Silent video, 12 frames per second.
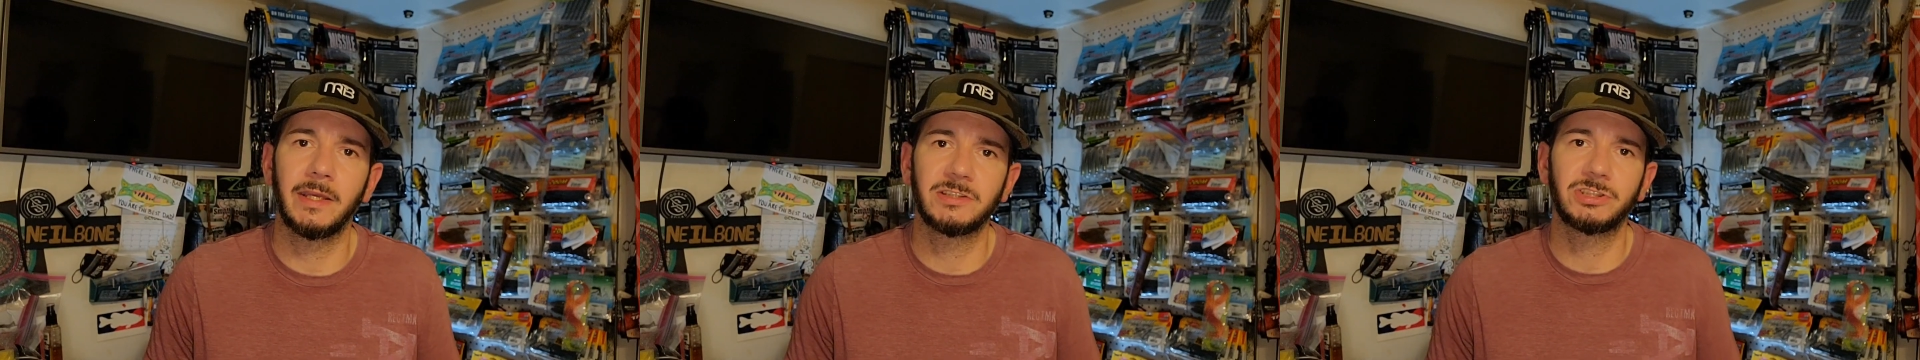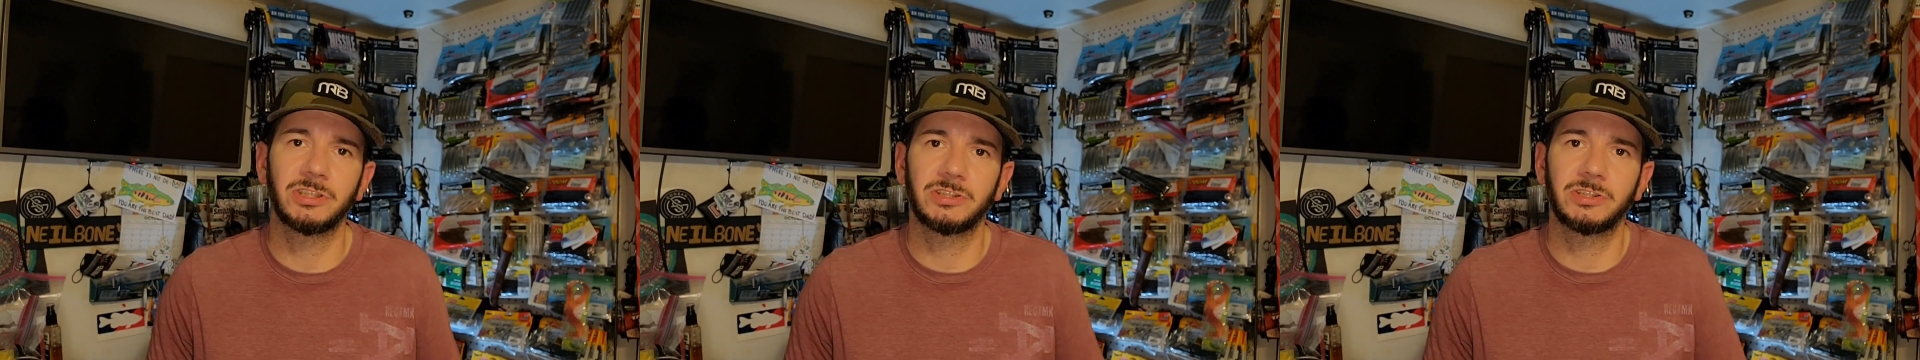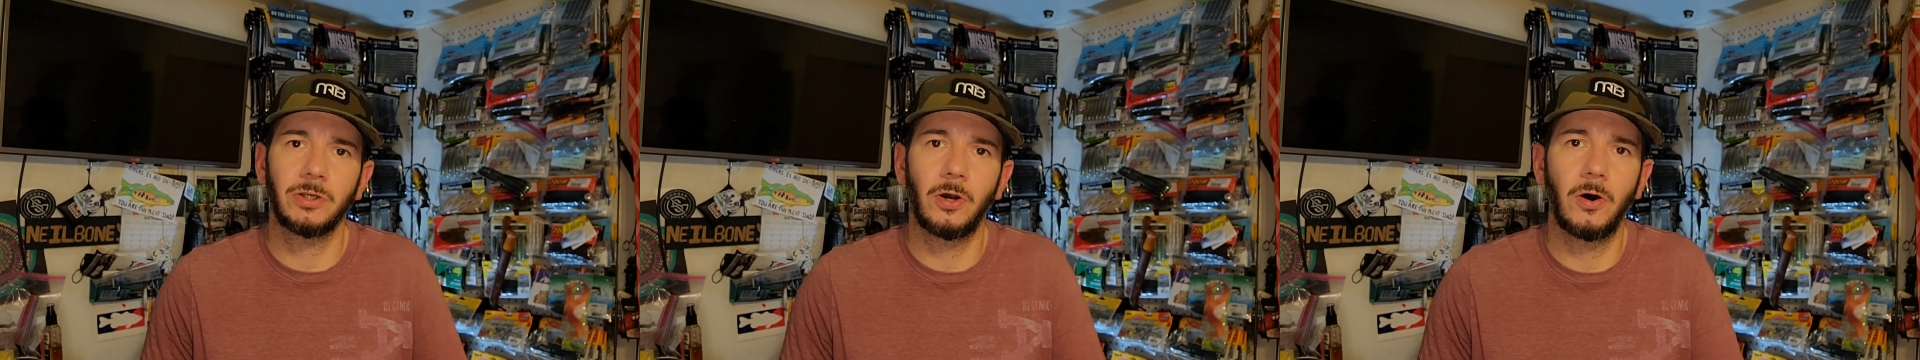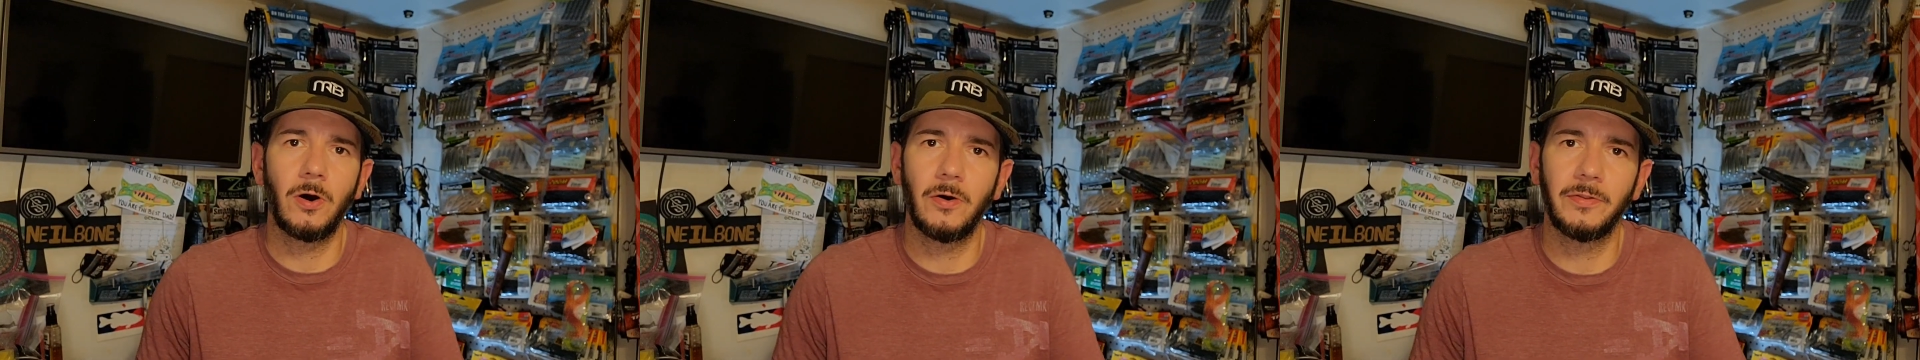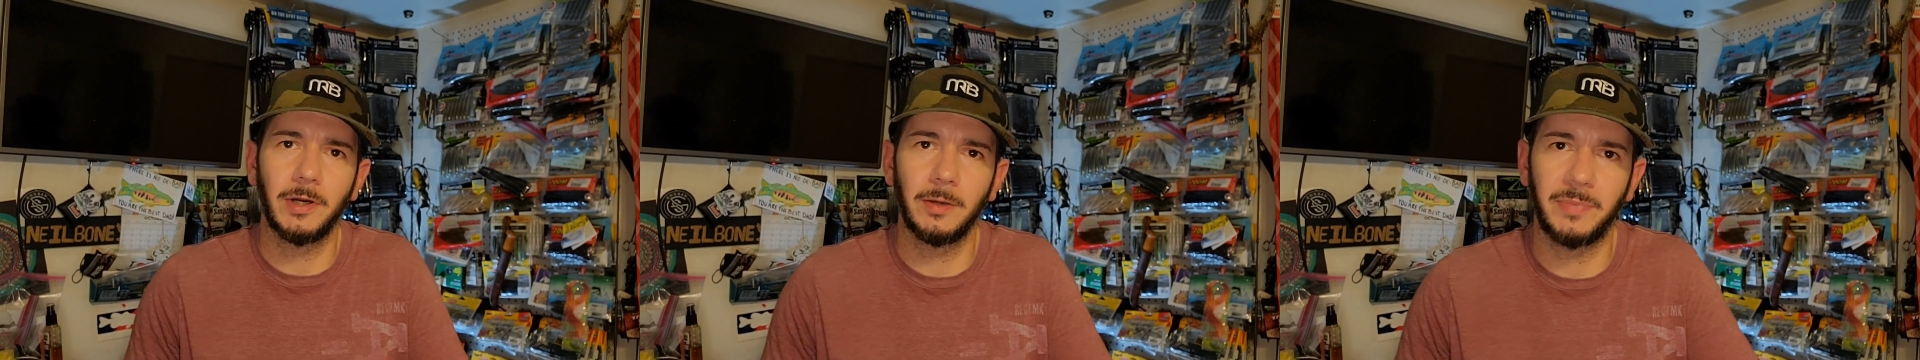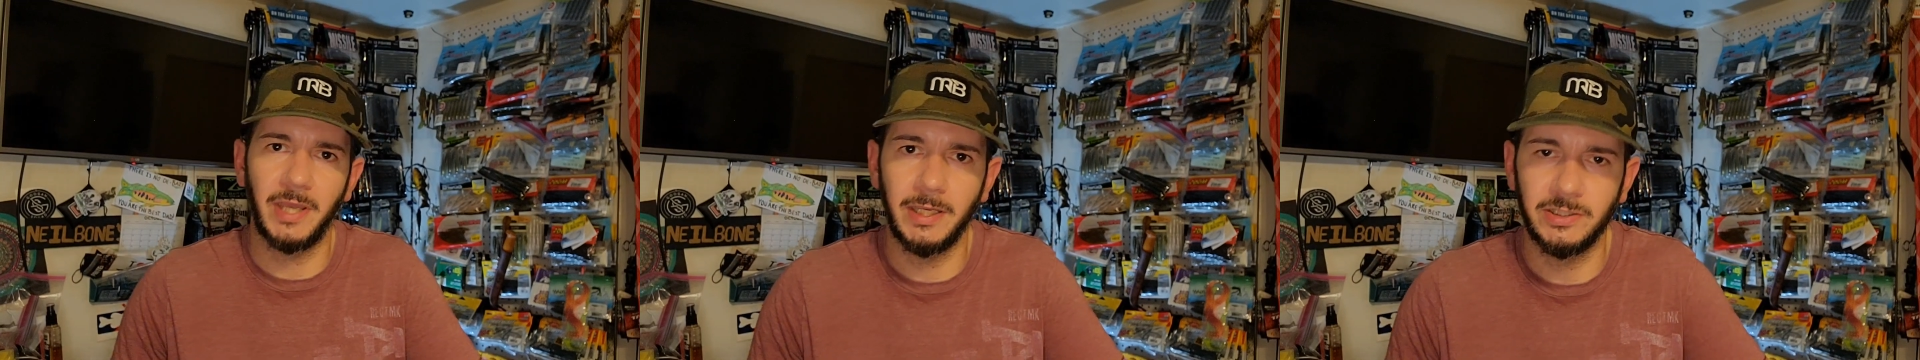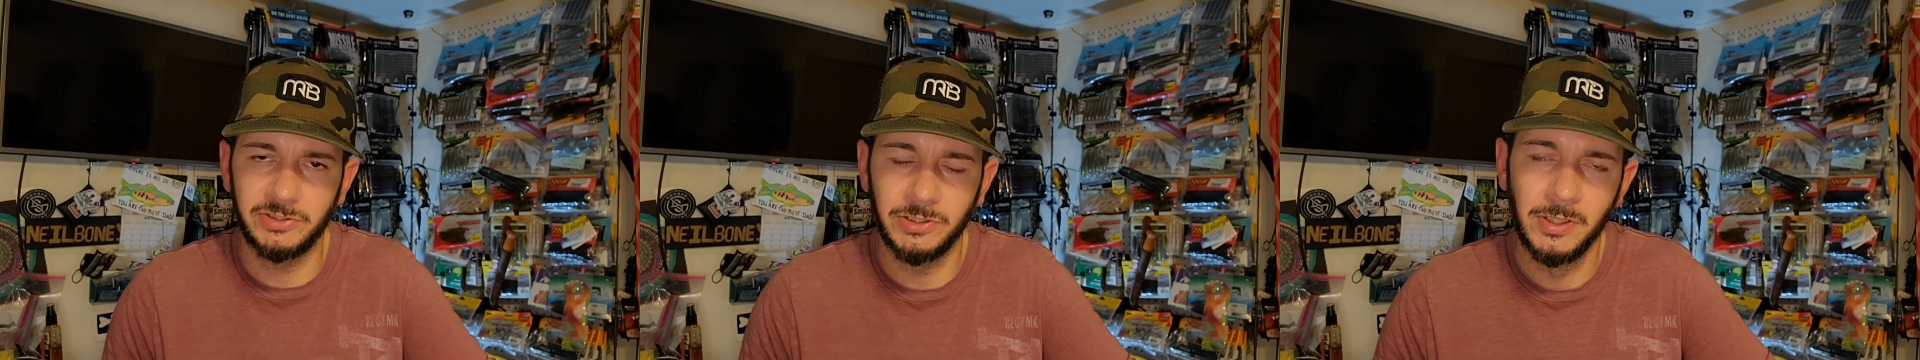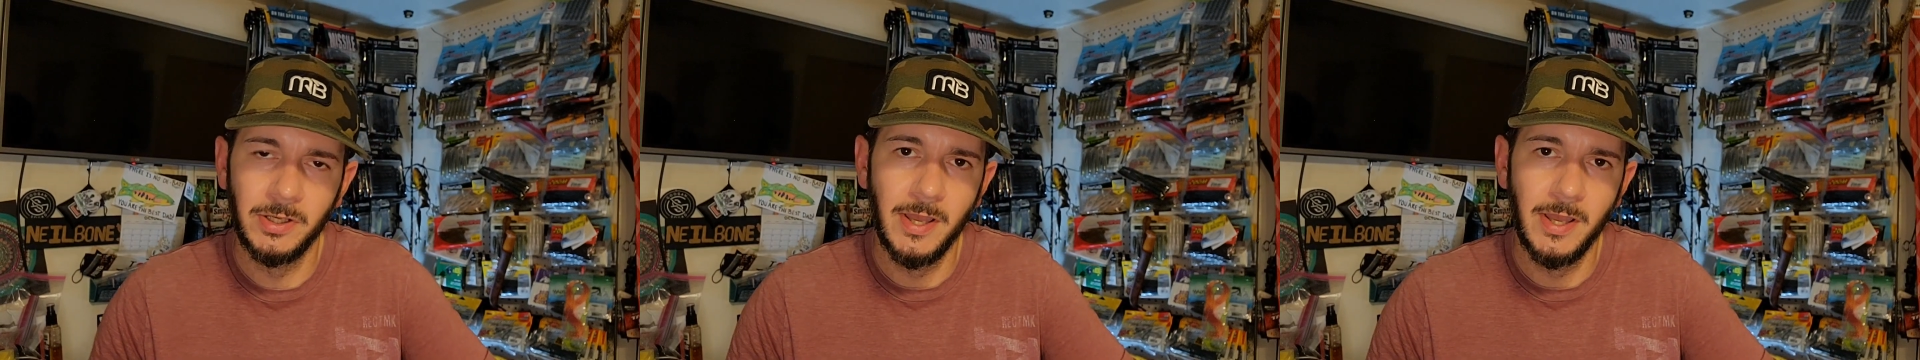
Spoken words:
It's just all their baits.